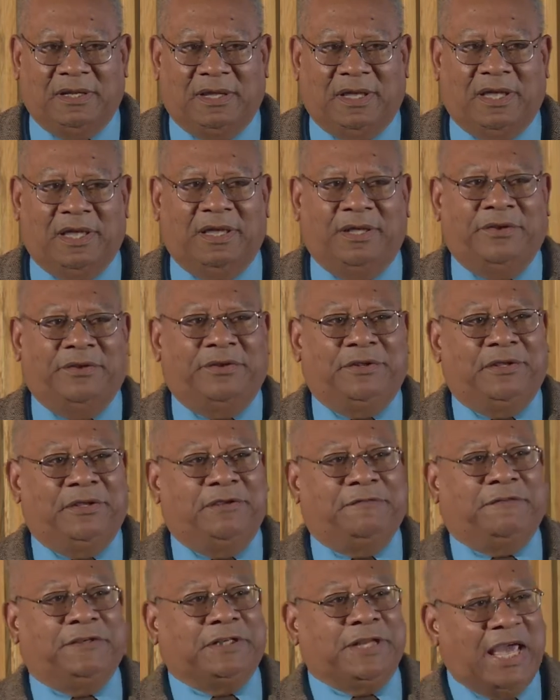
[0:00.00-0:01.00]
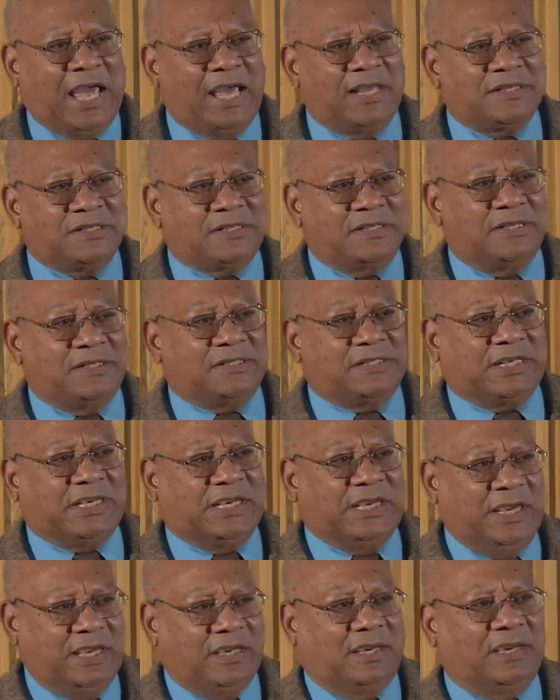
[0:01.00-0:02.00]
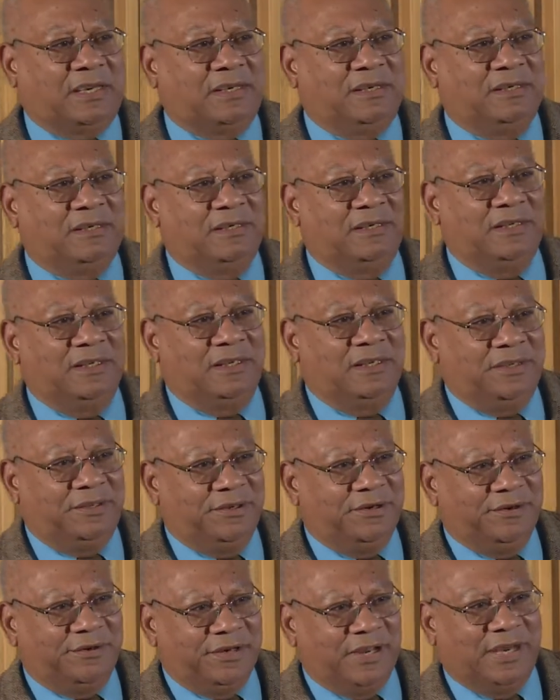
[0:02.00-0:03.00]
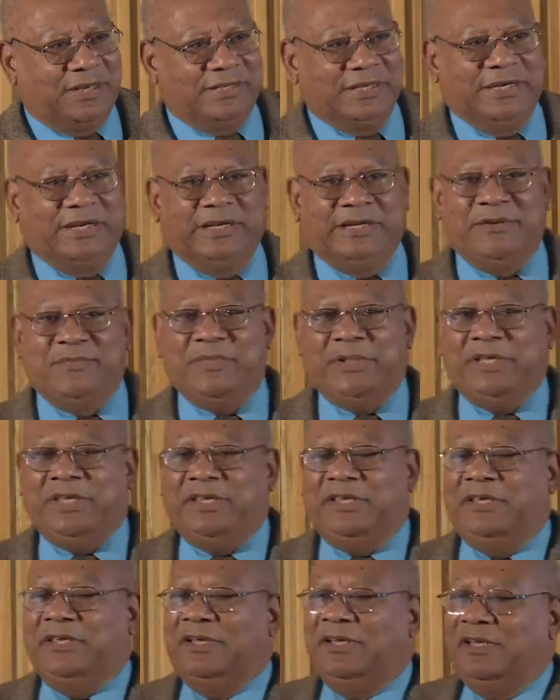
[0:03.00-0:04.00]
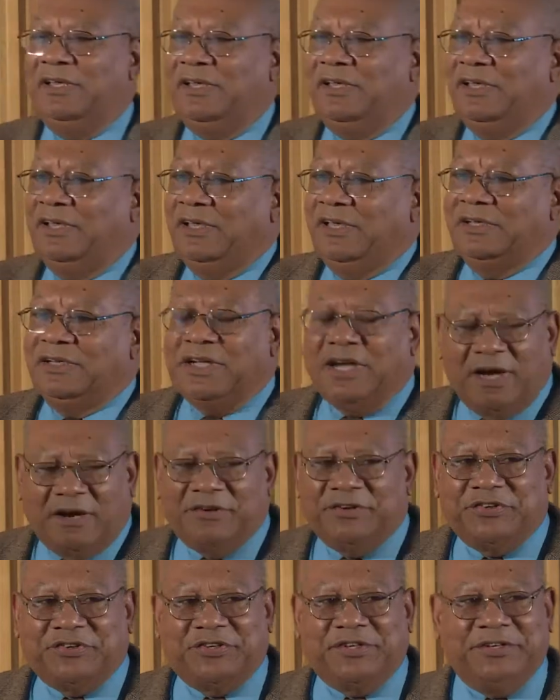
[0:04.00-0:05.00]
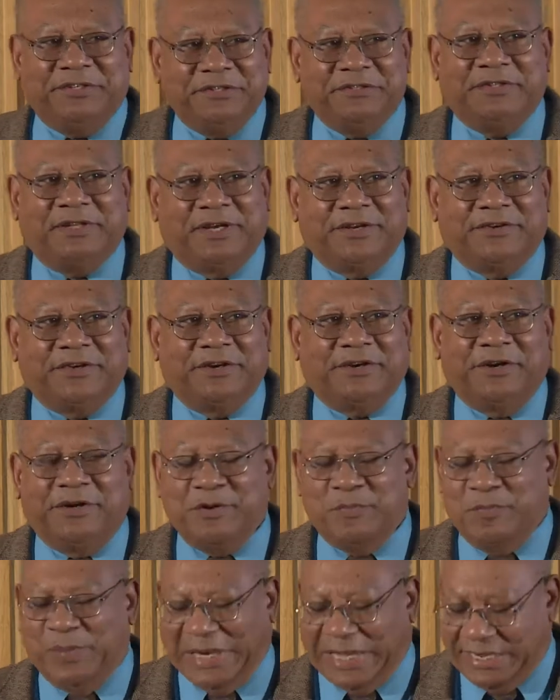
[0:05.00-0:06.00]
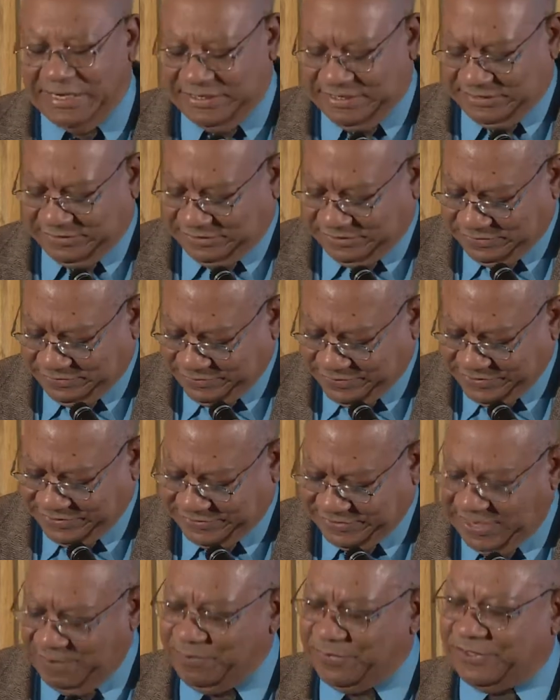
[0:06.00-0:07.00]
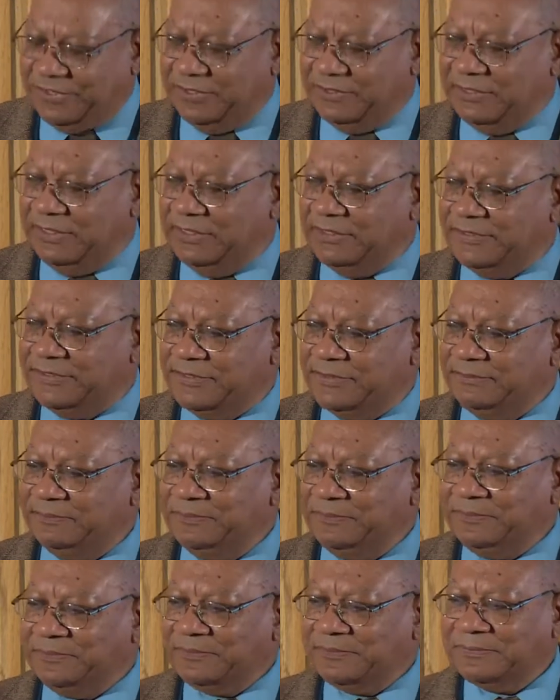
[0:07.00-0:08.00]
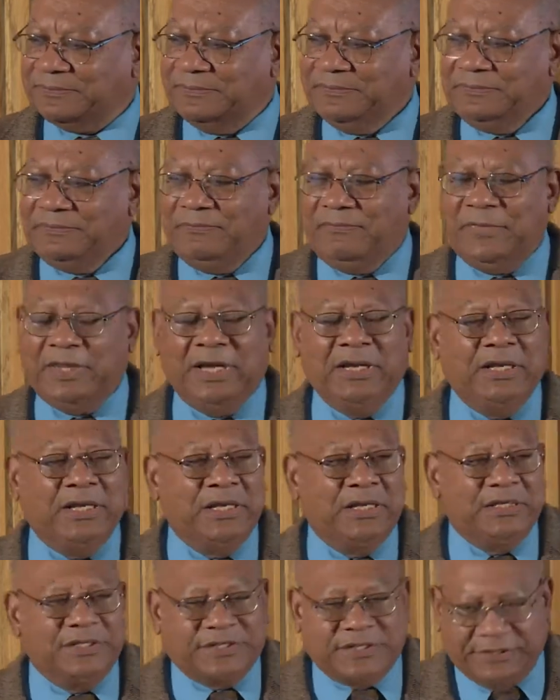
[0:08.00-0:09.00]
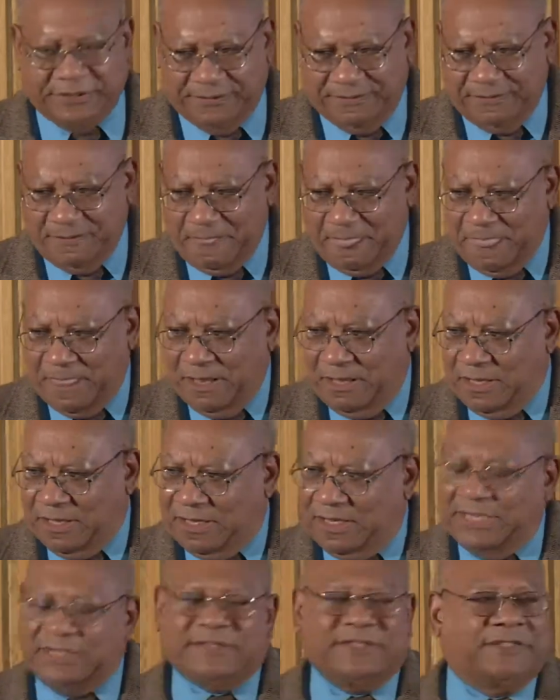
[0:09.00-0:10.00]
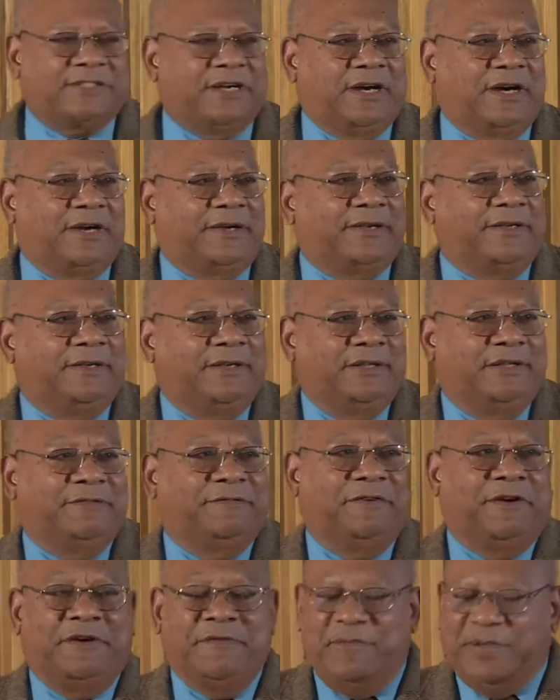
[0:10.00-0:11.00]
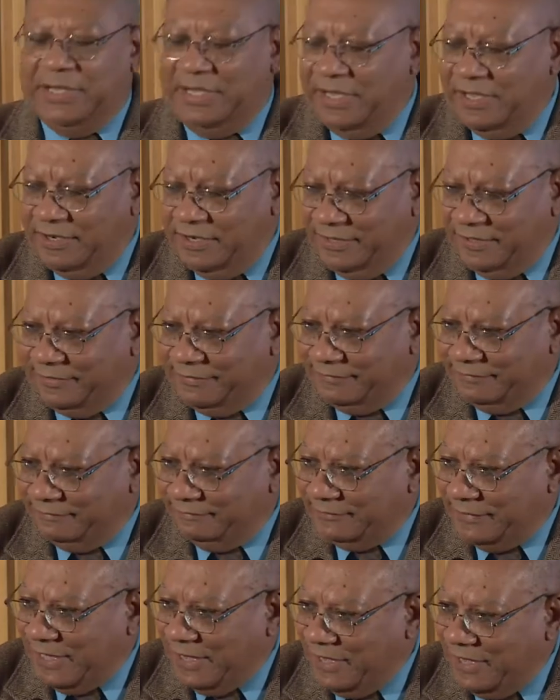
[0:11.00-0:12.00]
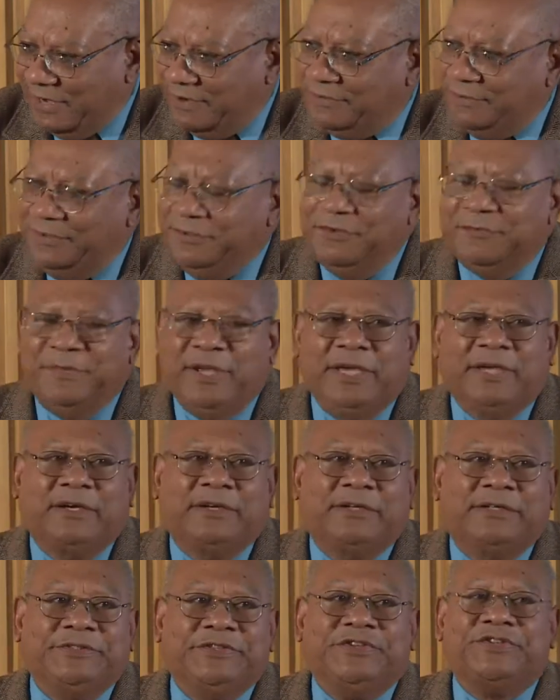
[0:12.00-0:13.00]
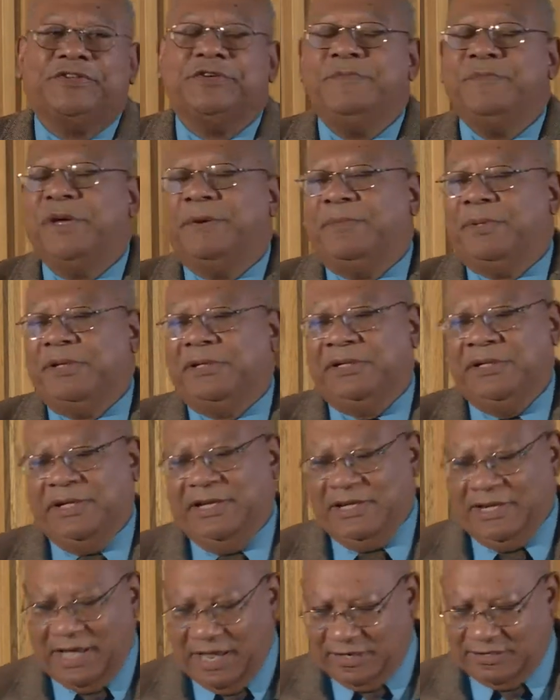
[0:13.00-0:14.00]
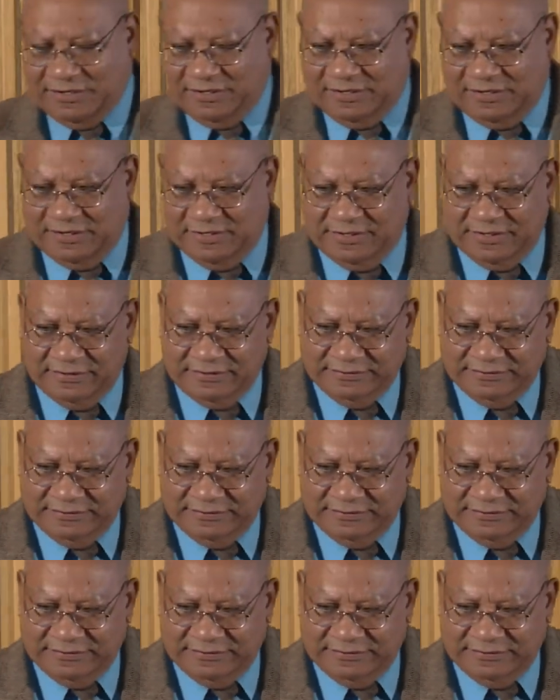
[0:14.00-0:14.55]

And if it has this kick, you're not going to be encouraged to do that. You're going to blend it with something else. So let's start at the very beginning. How do you make consumable alcohol?